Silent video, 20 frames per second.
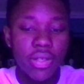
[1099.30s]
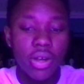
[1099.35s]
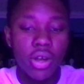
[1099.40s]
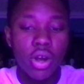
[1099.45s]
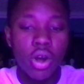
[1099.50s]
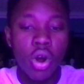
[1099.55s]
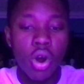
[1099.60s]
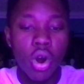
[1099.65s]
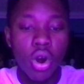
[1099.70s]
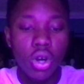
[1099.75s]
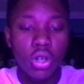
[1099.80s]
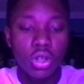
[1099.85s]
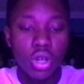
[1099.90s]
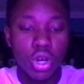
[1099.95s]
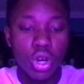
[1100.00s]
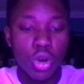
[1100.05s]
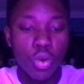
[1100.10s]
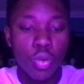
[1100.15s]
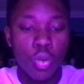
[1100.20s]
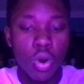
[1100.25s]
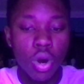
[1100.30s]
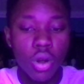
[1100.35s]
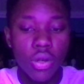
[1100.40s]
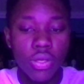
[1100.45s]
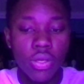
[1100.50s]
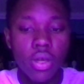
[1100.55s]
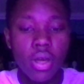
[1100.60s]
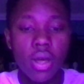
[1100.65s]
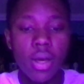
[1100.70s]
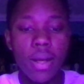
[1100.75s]
that cars are your worth,
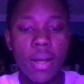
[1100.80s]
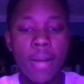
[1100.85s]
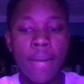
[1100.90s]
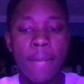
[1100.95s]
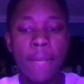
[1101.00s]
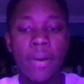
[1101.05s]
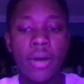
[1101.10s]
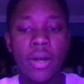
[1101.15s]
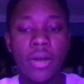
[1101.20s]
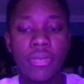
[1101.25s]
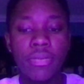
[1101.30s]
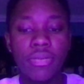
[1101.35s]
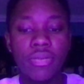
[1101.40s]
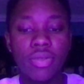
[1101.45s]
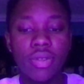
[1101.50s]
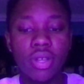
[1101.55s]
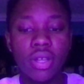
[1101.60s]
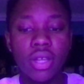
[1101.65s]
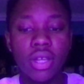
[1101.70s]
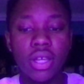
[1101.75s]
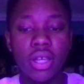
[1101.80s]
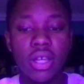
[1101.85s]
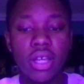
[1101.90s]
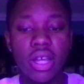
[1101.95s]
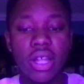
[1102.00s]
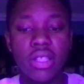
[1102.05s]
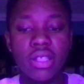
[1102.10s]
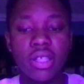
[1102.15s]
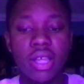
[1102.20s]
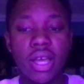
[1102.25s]
but
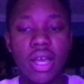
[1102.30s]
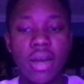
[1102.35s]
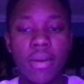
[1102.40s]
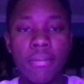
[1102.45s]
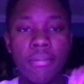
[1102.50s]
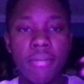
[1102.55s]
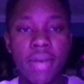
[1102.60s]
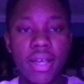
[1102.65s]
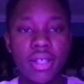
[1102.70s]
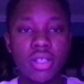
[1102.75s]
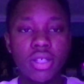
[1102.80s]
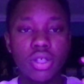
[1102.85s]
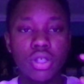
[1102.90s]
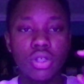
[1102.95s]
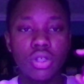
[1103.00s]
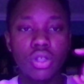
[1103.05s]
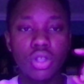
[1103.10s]
it's like a message.